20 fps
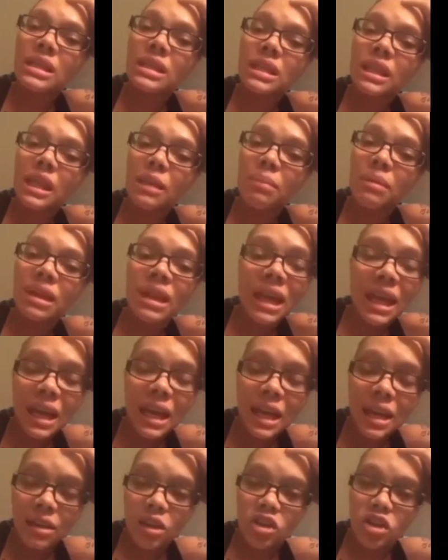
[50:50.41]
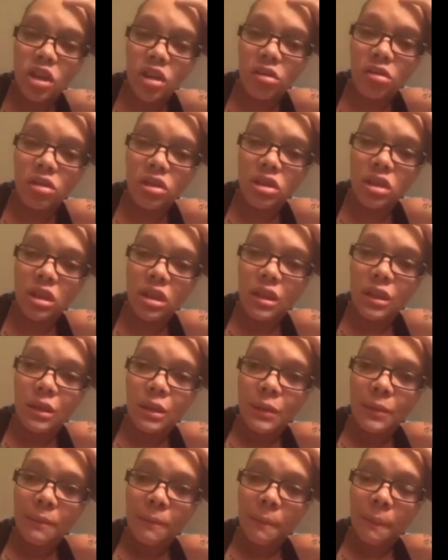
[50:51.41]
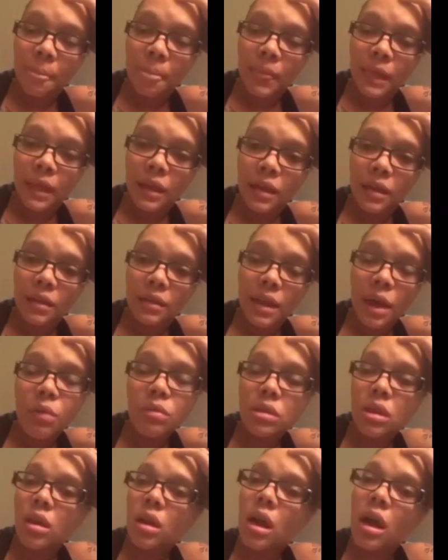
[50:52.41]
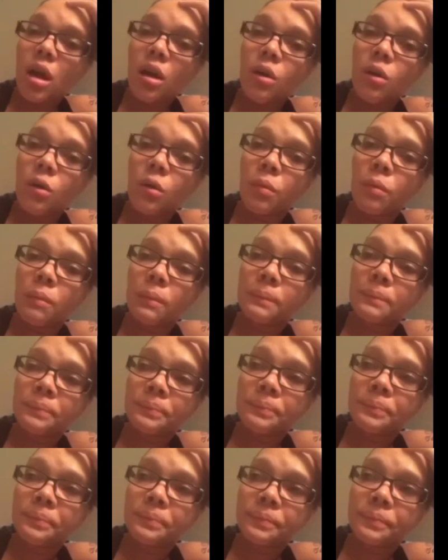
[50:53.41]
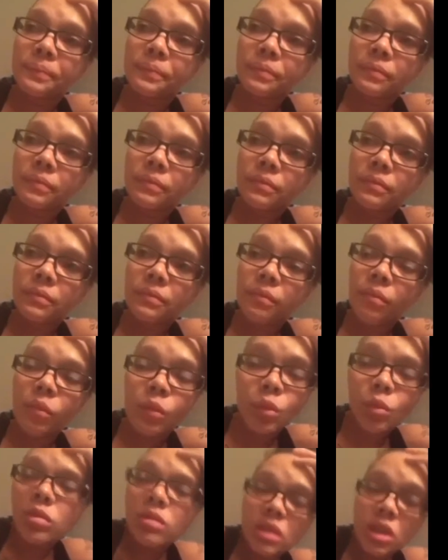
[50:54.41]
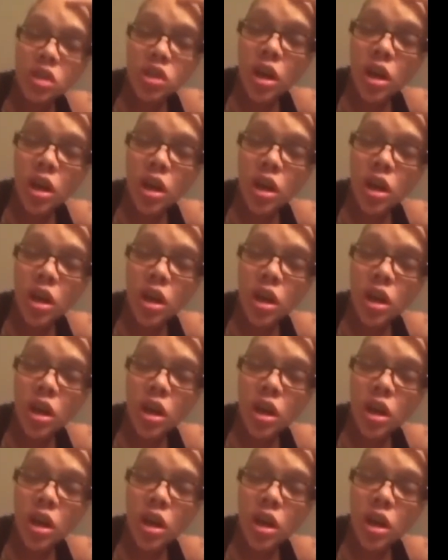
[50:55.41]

sleep and eat in the church. That was our home. We was in